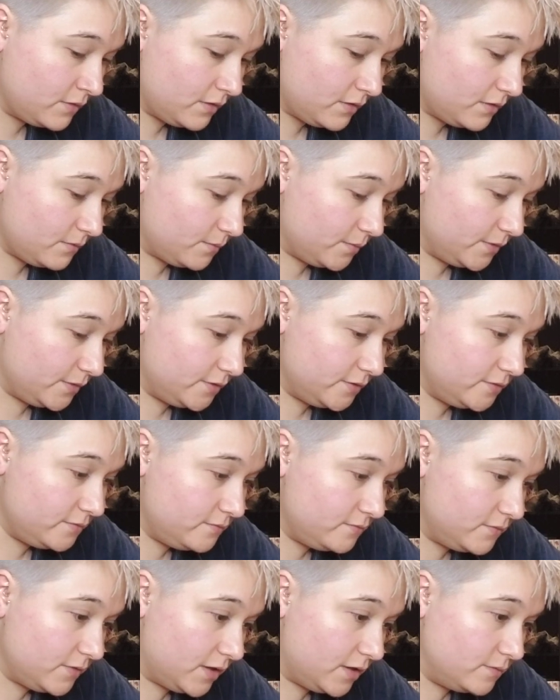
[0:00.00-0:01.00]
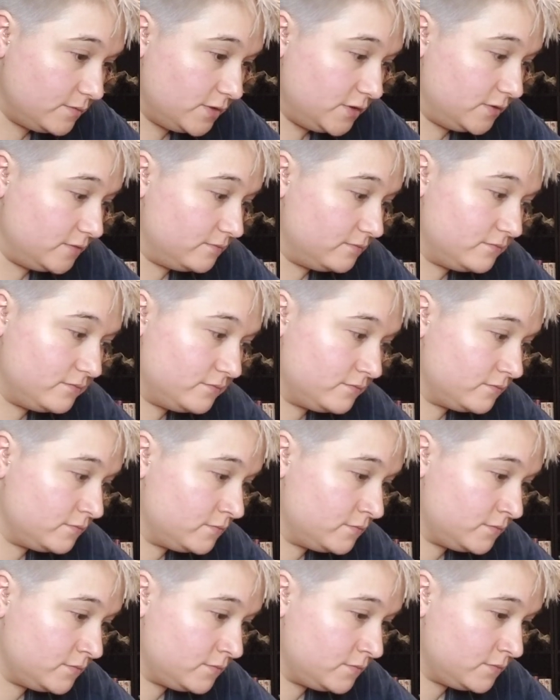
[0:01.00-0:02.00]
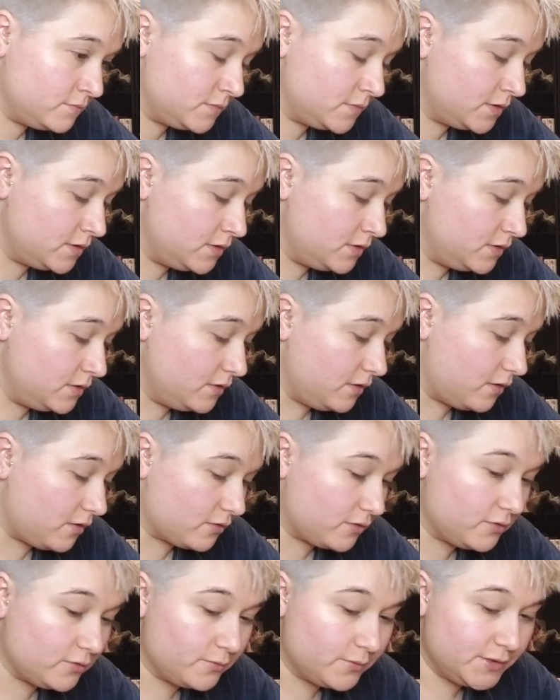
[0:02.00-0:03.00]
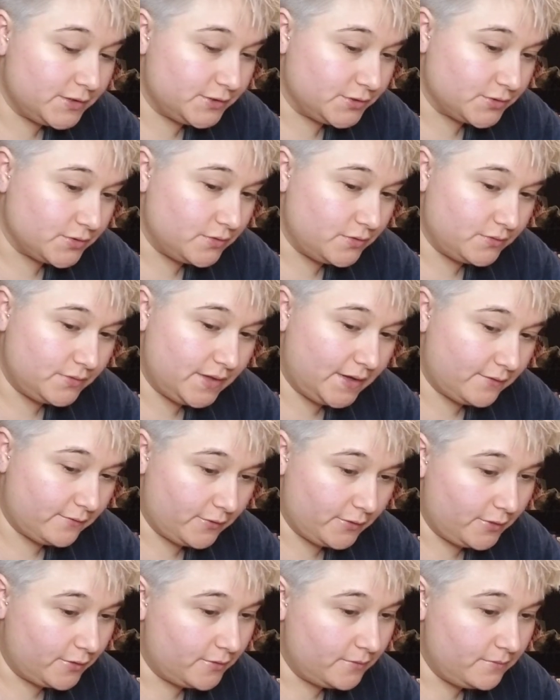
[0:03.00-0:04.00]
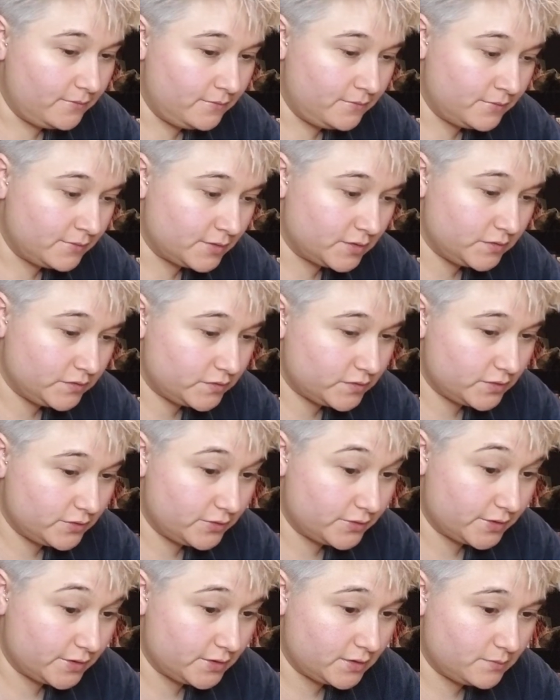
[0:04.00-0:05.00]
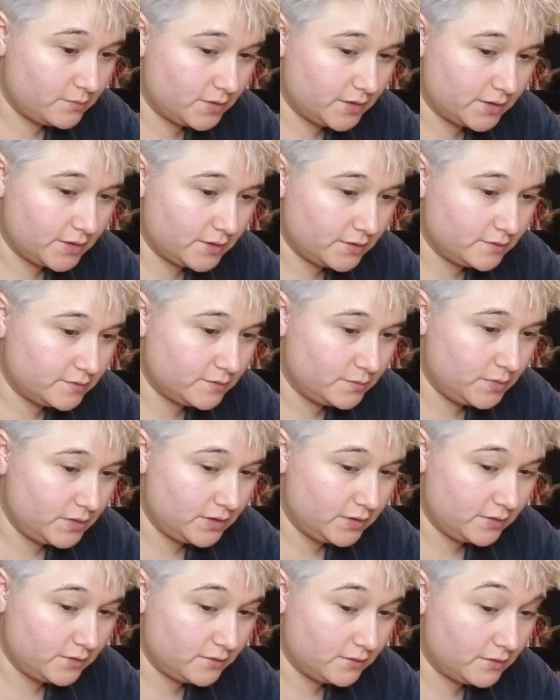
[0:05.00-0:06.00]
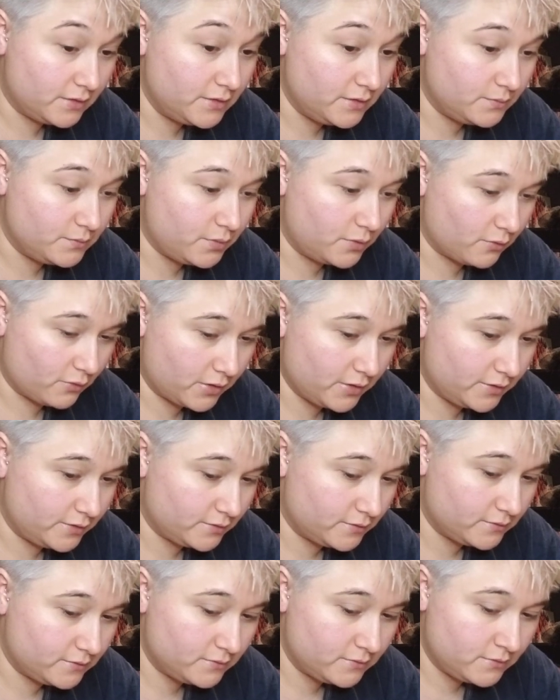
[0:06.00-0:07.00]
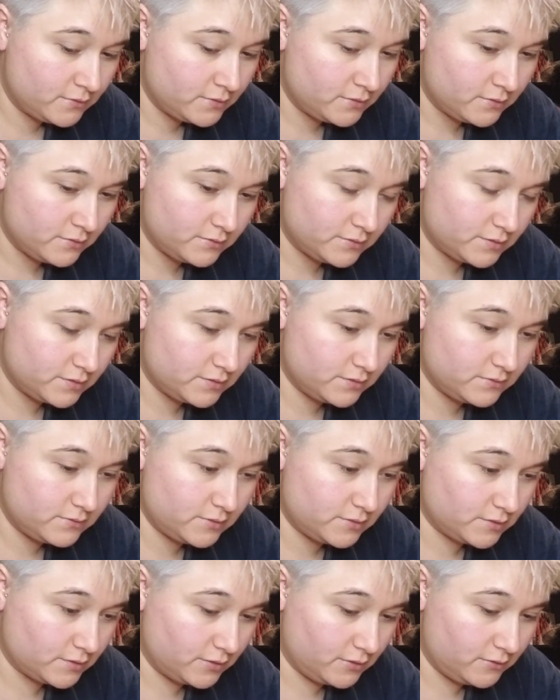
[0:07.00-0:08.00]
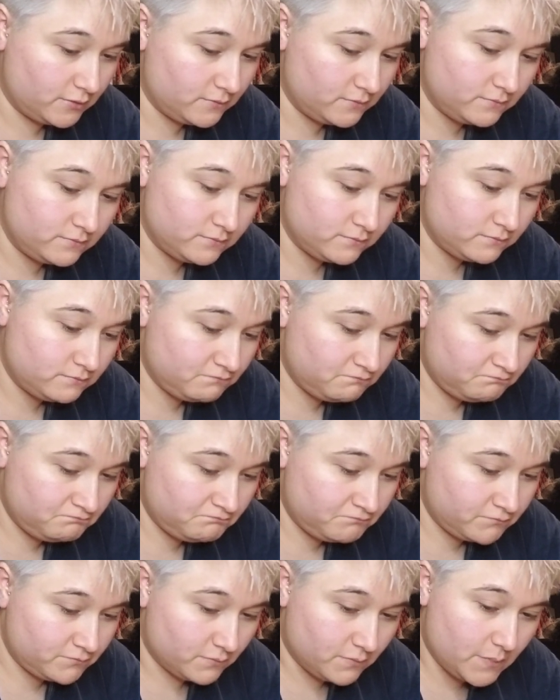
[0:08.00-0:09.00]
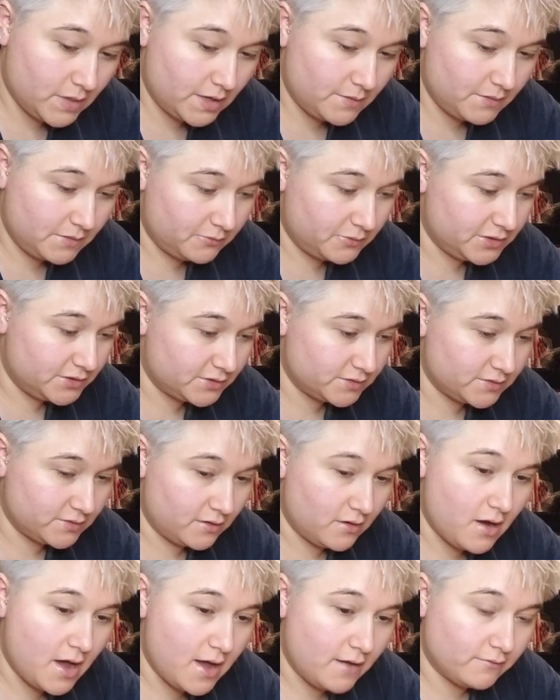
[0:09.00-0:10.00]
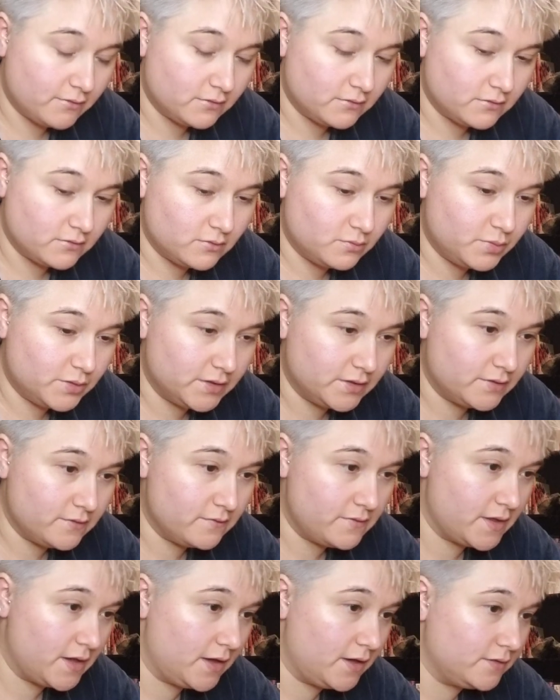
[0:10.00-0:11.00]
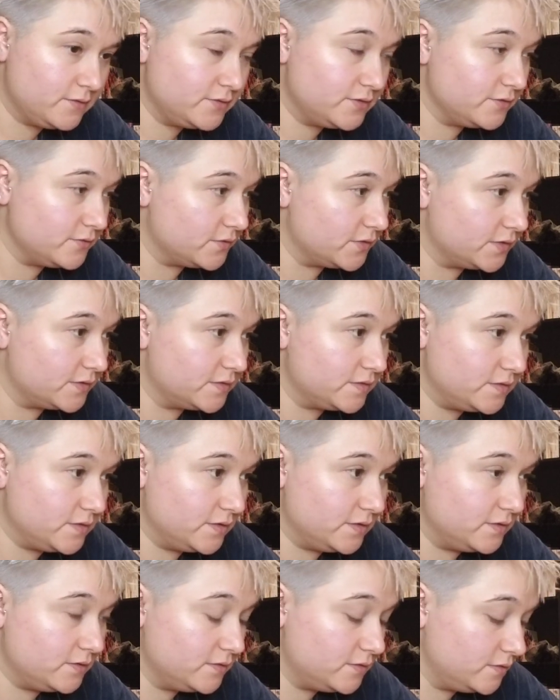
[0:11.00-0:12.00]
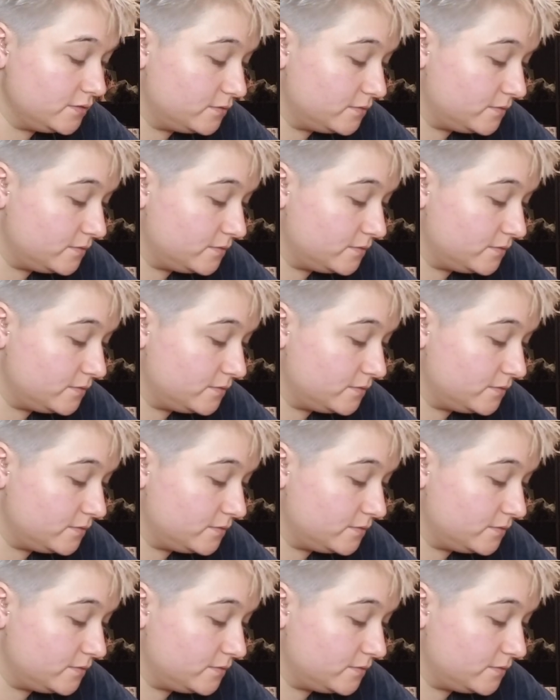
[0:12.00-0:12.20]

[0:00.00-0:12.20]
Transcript: But I mean, our original never considered anybody to be unimportant, so maybe we just all have a little bit of that to an extent.